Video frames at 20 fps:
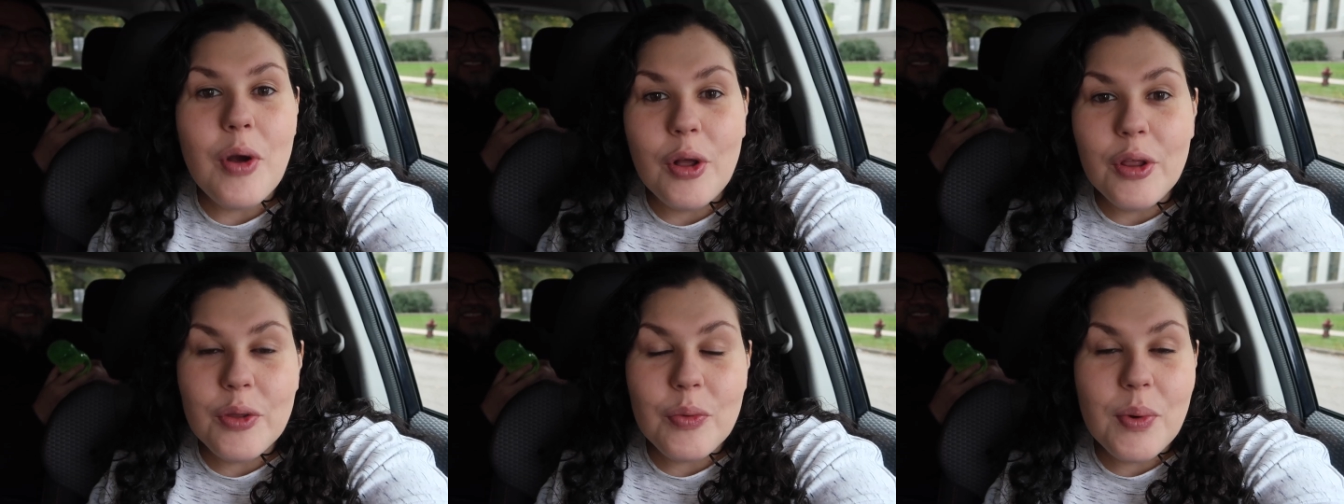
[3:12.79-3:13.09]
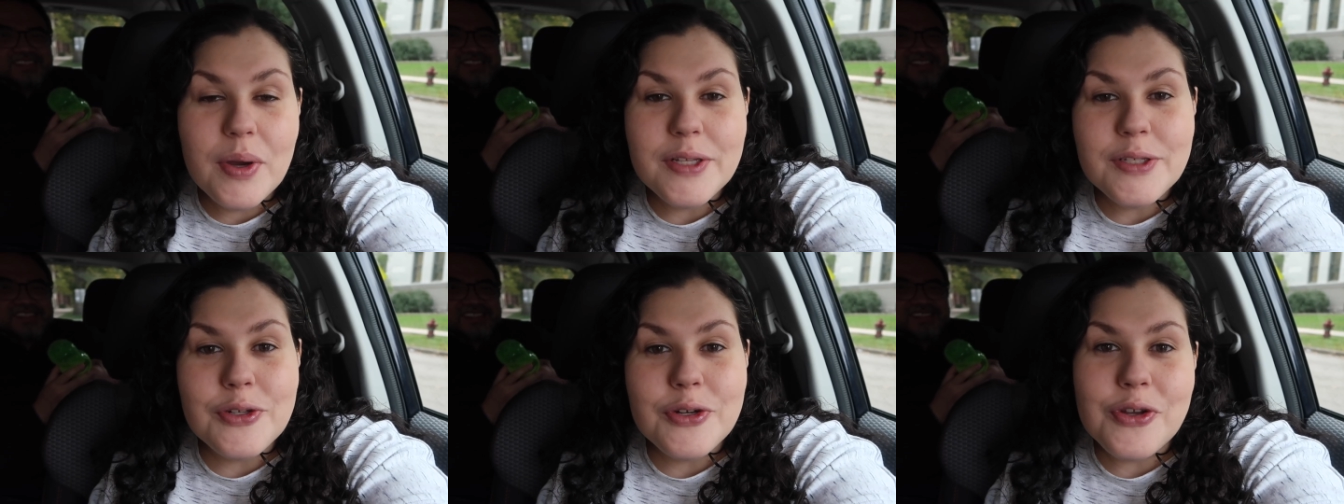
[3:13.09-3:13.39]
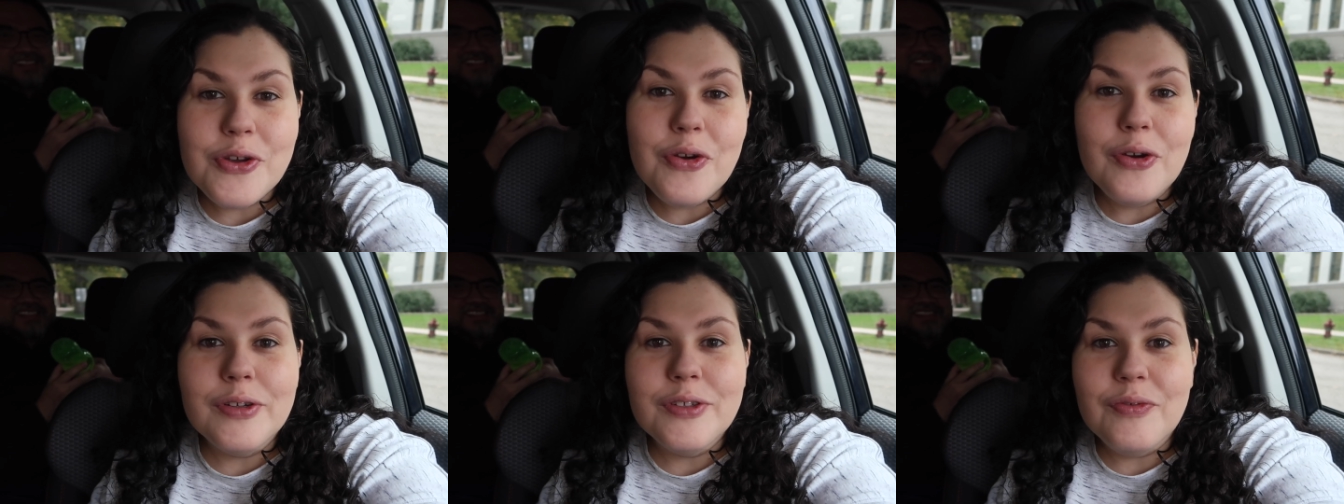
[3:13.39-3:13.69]
all the way to New
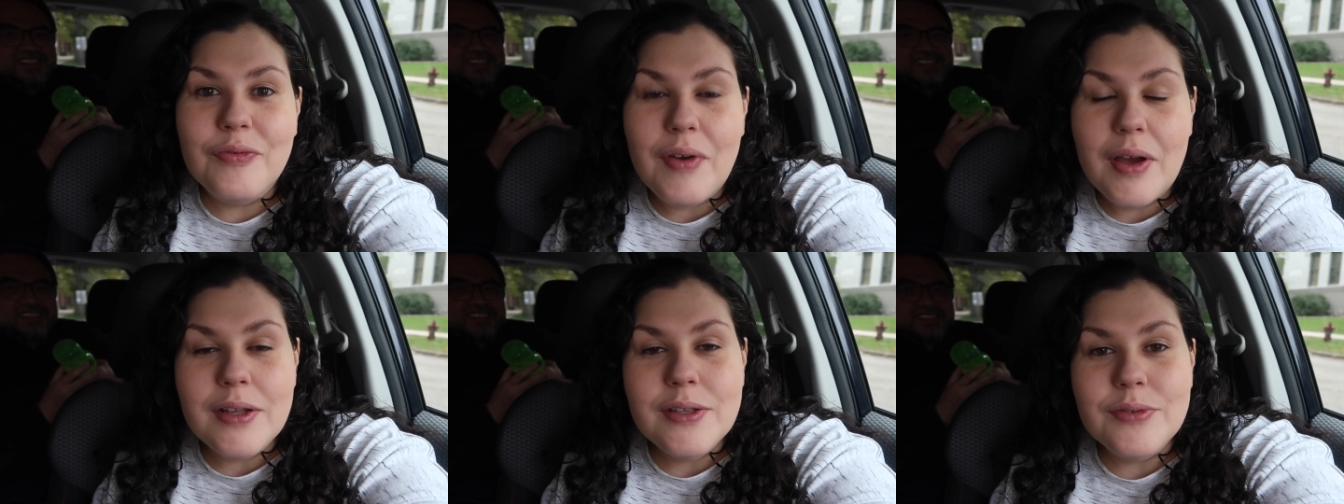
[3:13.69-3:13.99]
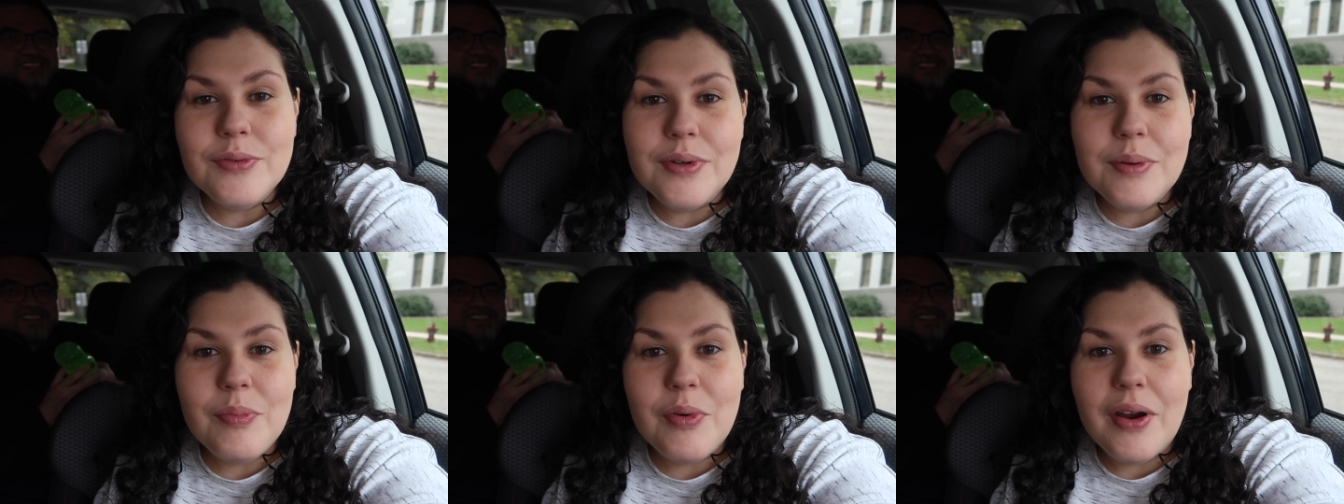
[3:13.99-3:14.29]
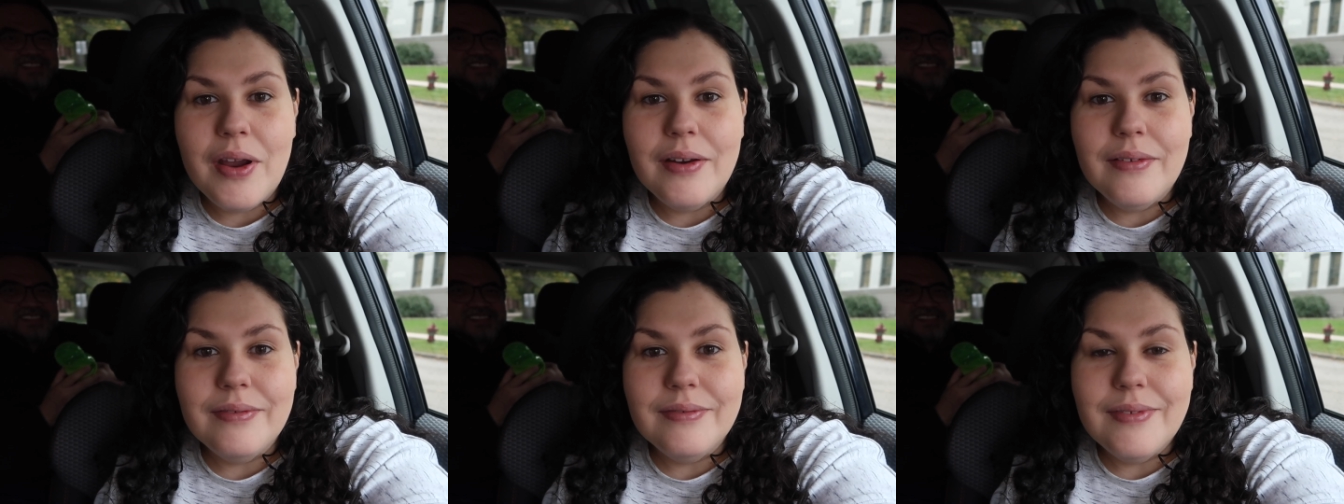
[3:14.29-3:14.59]
York to find tuna
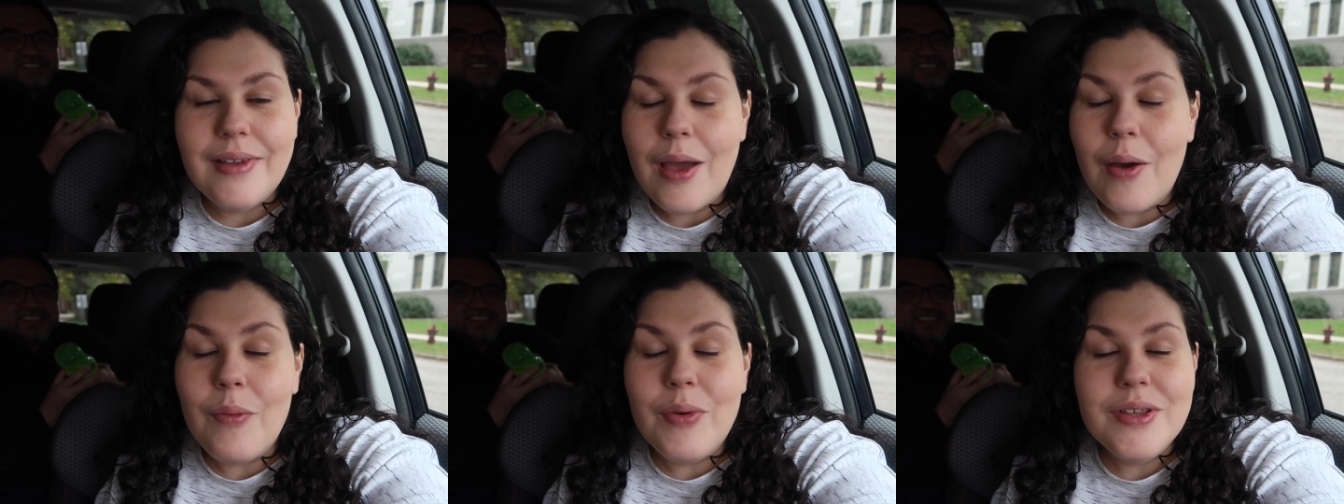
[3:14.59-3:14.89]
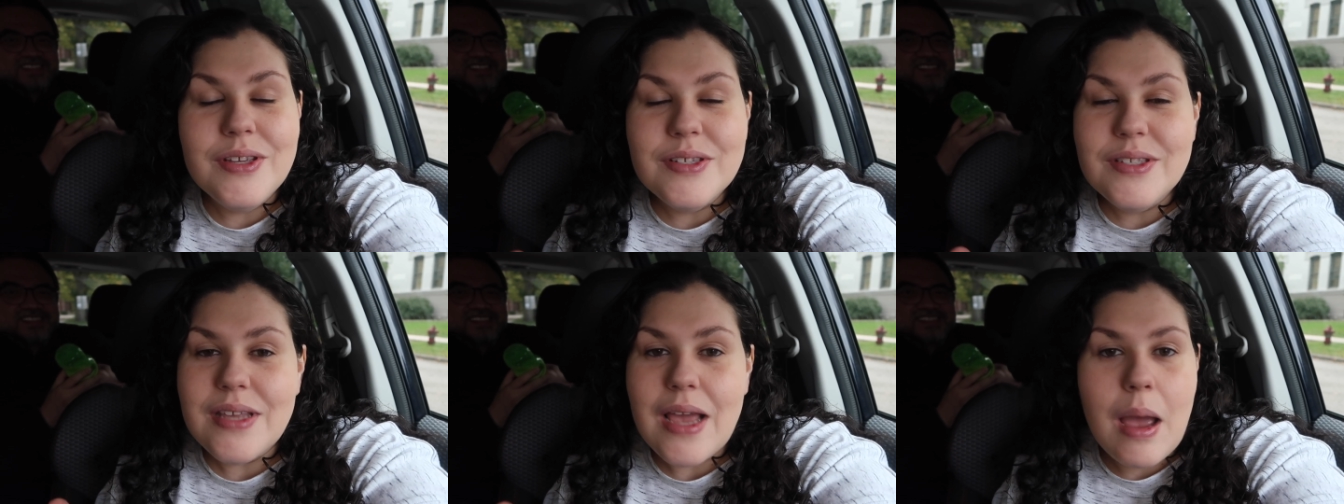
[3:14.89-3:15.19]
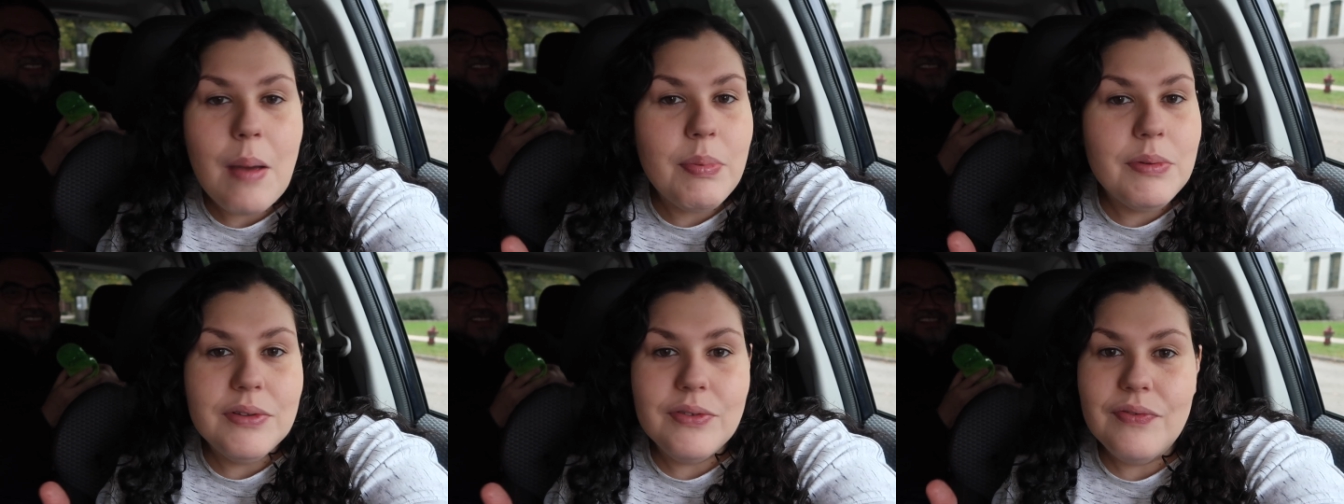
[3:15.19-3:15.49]
bread, and we just
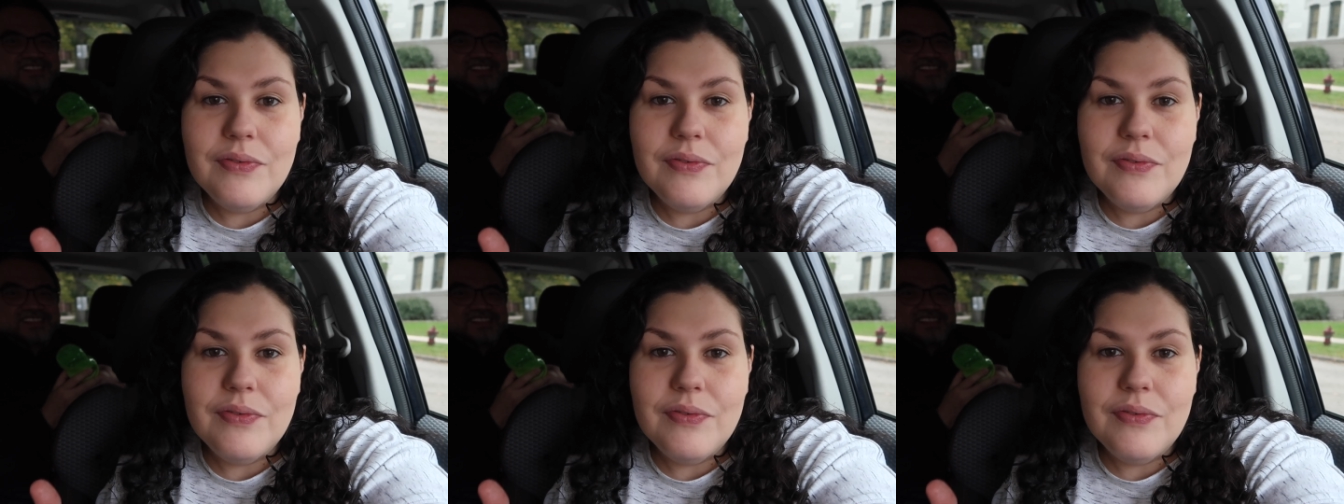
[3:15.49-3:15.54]
happened